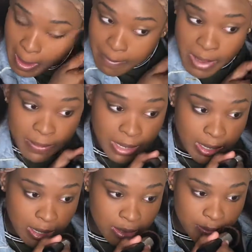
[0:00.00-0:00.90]

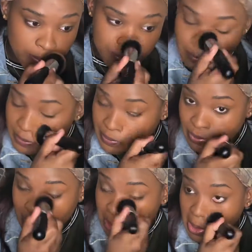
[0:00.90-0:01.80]
Maybelline.
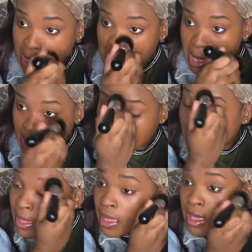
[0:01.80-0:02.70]

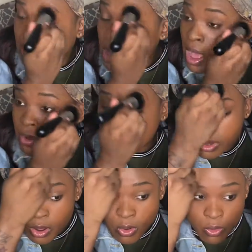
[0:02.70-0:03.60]
Like, I don't
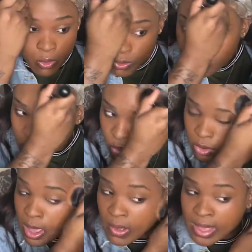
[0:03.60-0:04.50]
know who
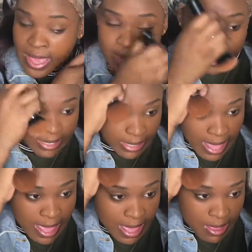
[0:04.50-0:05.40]
y'all got in the
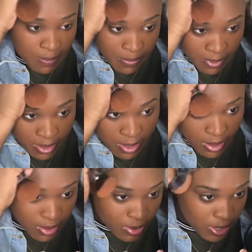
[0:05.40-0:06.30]
lab
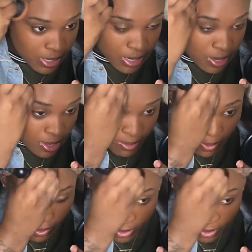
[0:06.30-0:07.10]
cooking it up,